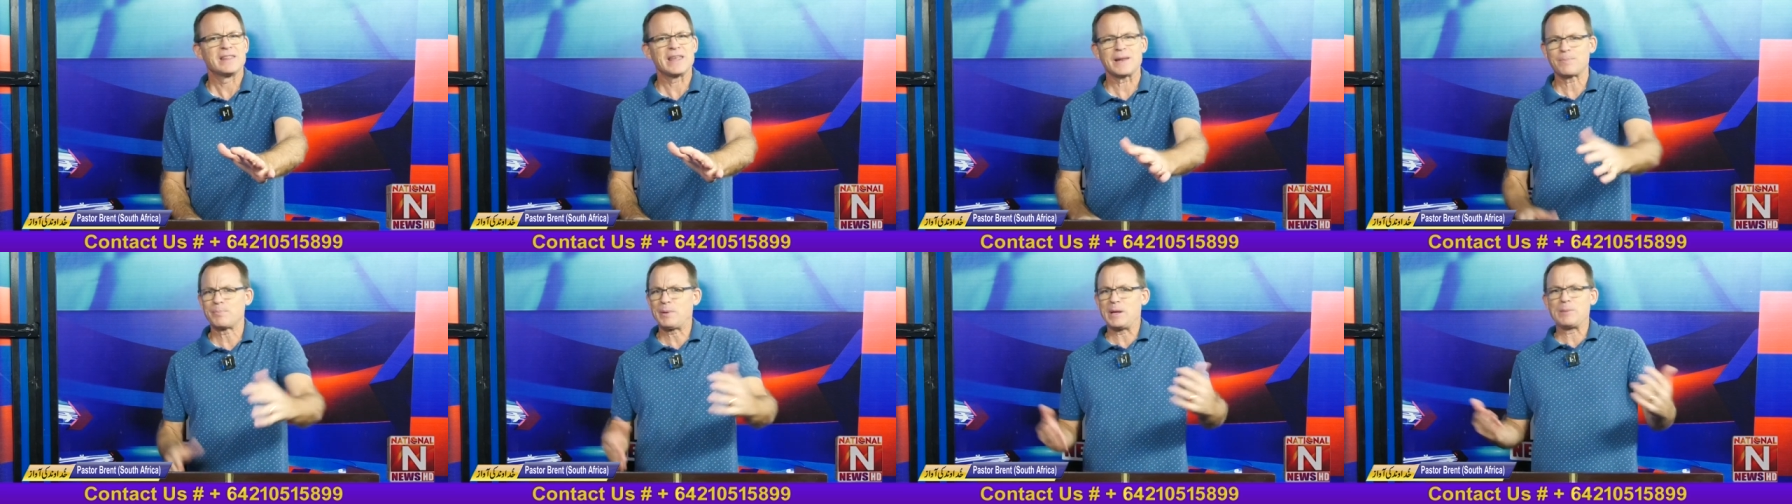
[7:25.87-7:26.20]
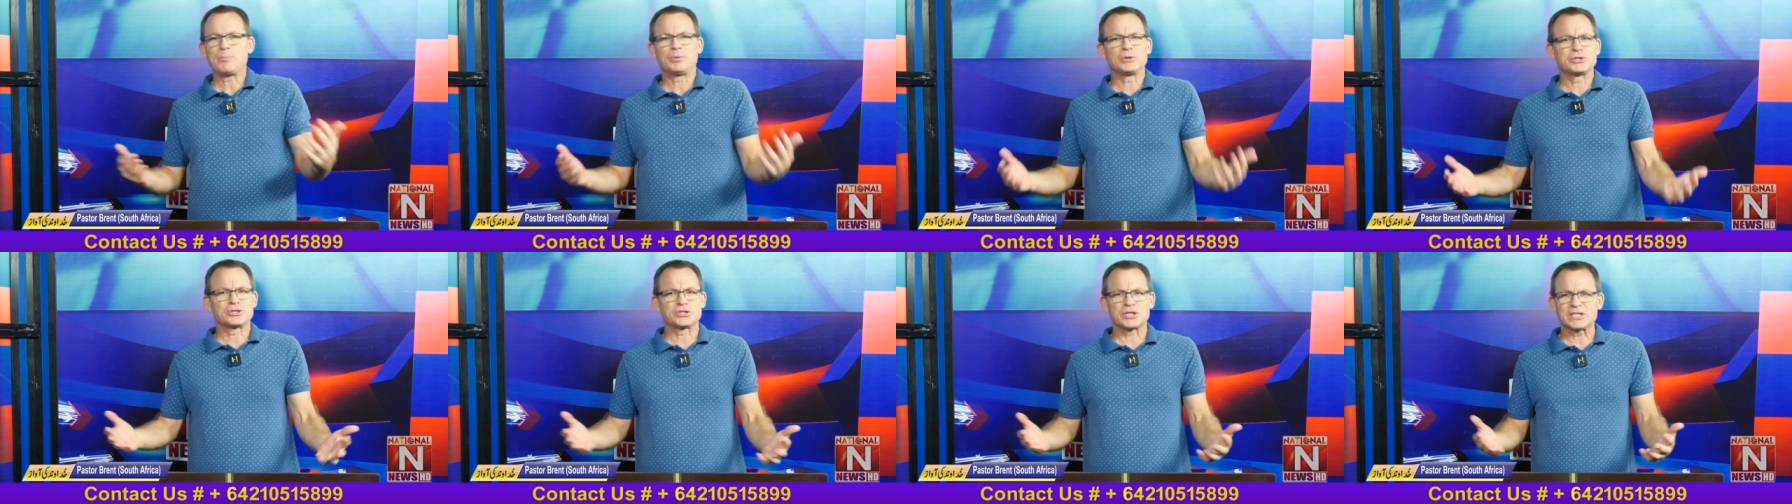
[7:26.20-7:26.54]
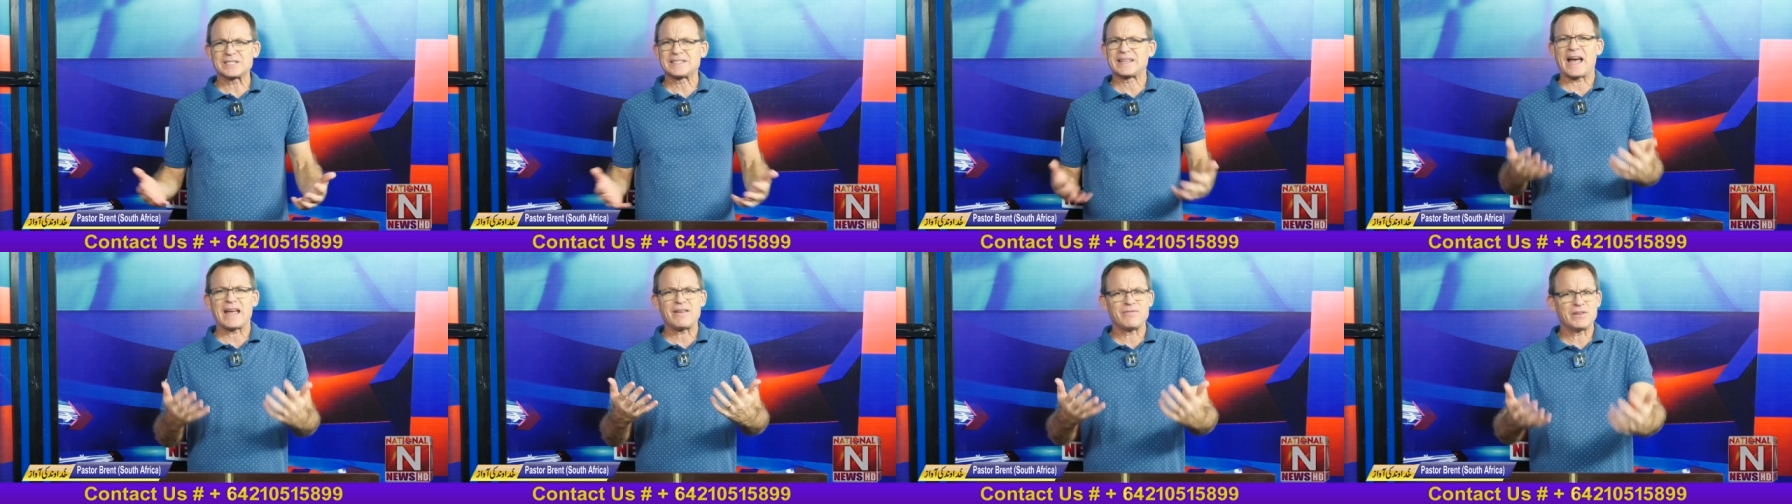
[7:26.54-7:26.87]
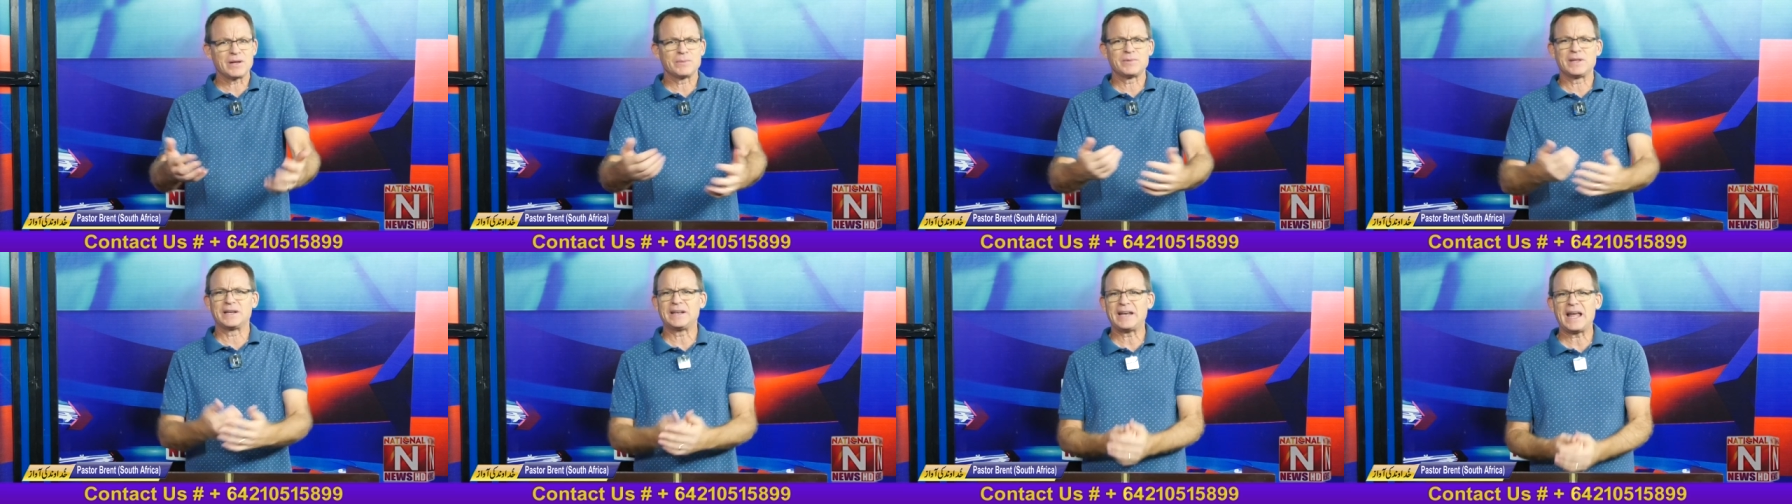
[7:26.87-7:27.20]
that people just gave
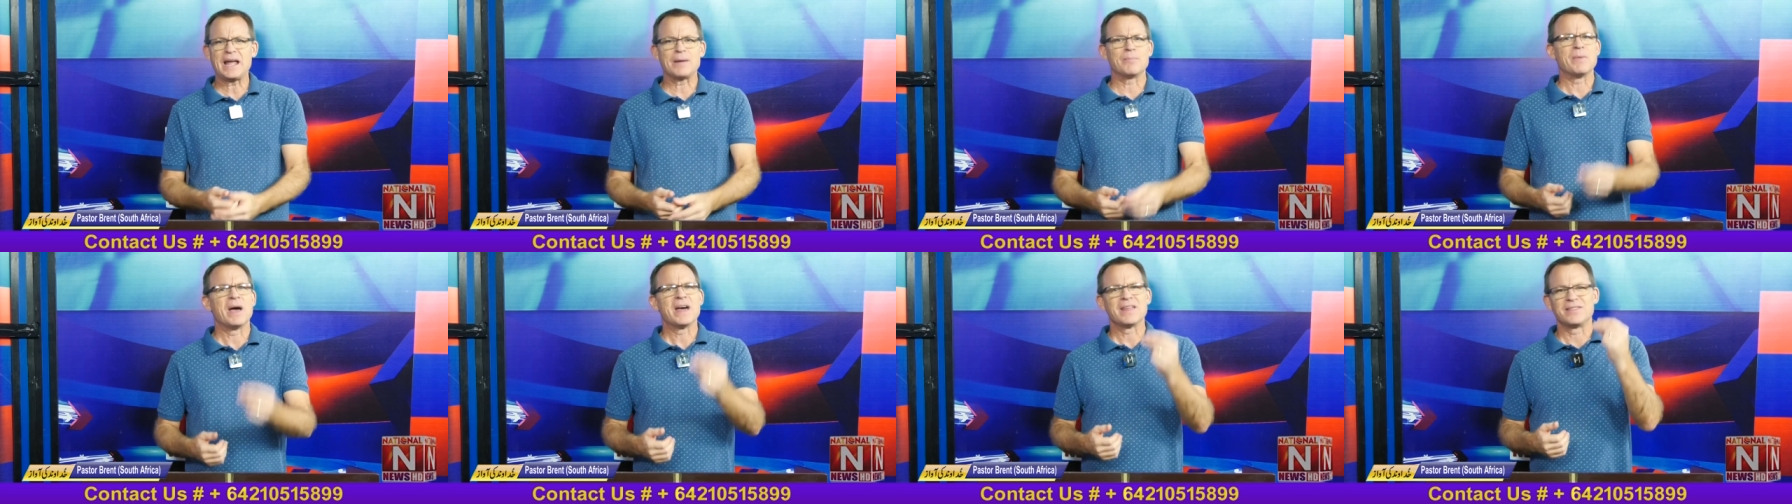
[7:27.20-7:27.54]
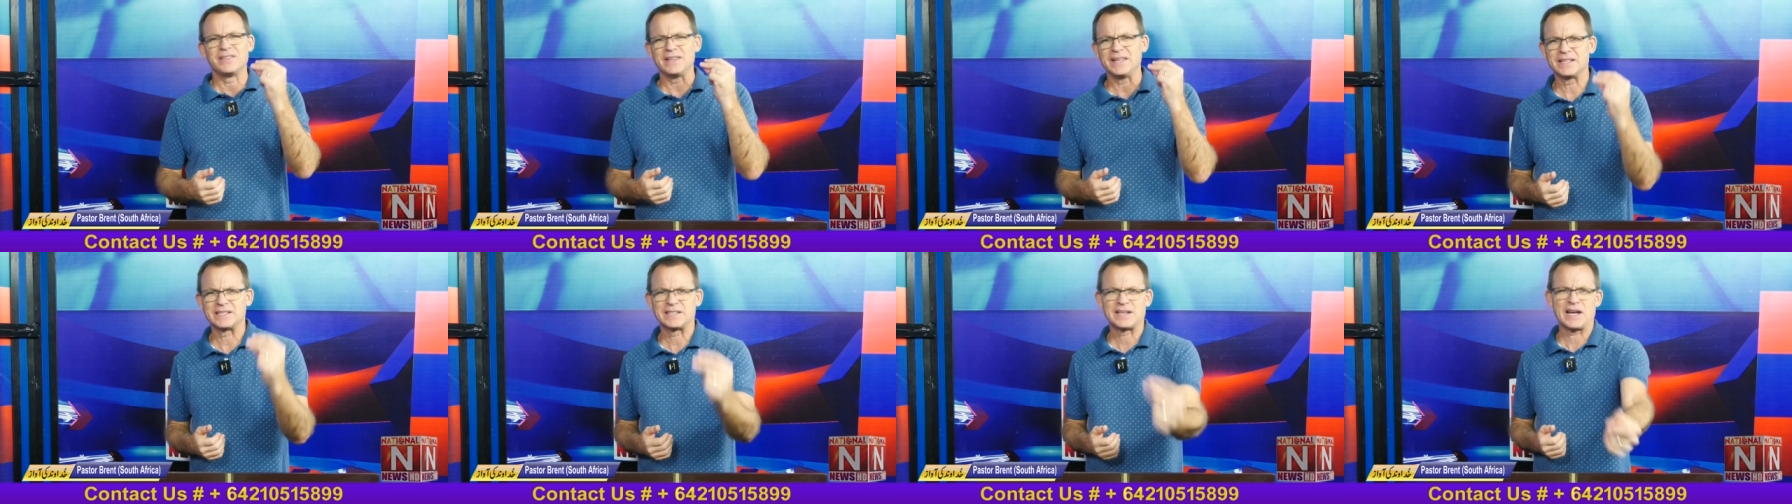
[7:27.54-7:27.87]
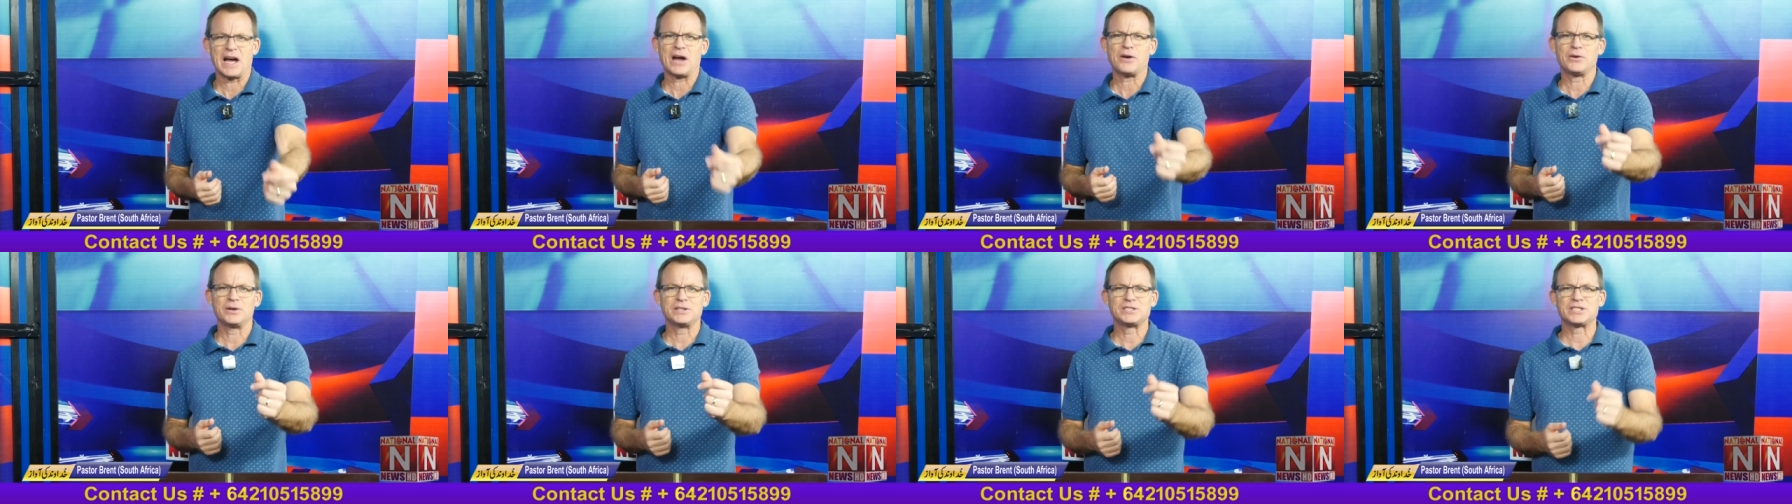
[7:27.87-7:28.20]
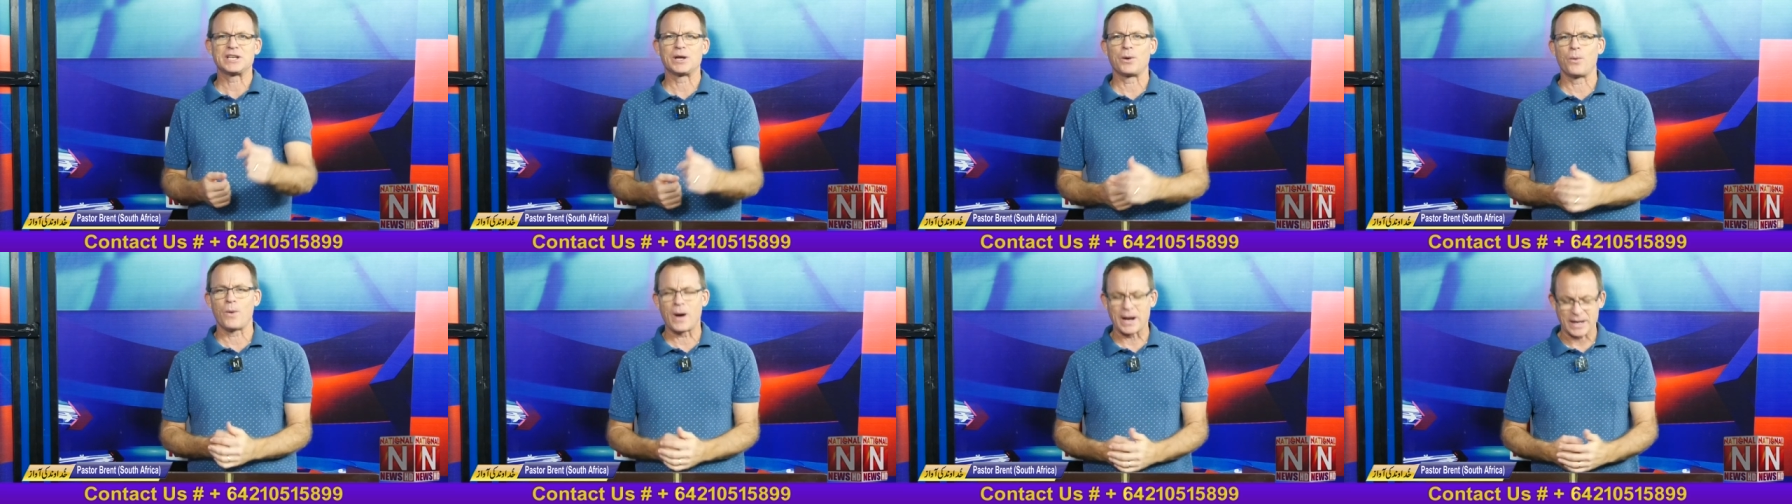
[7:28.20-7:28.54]
him the name, the
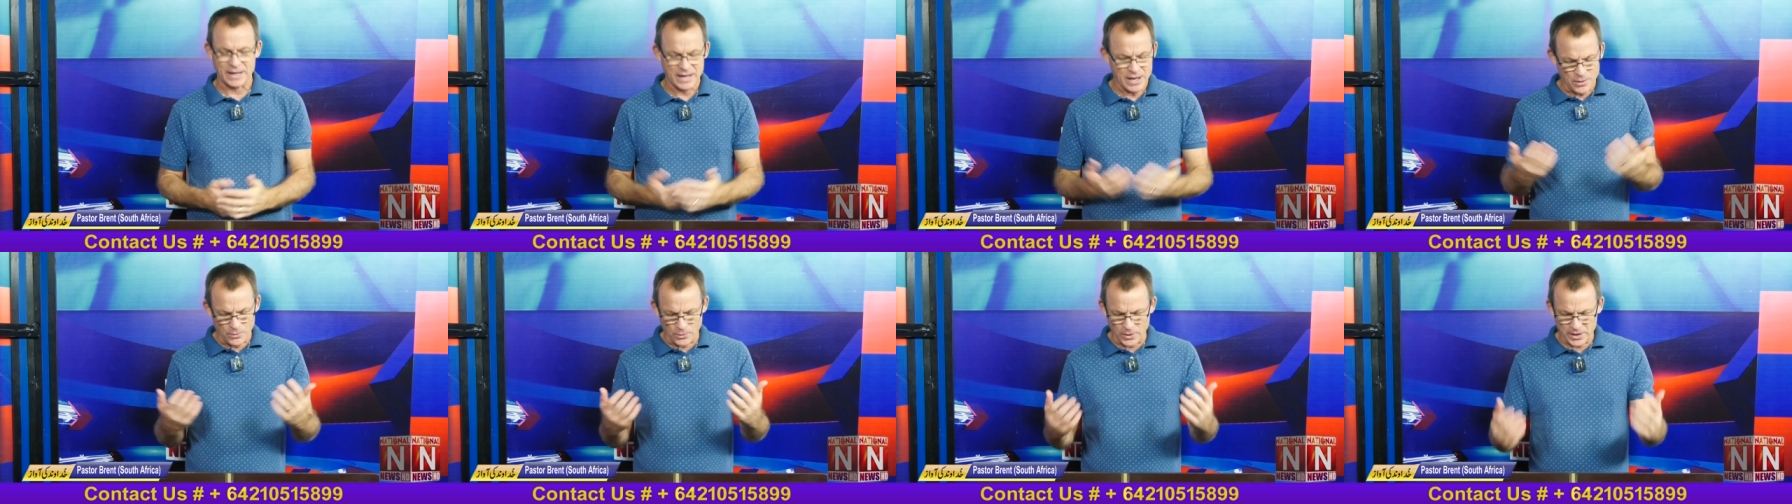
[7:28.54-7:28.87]
encouraging one.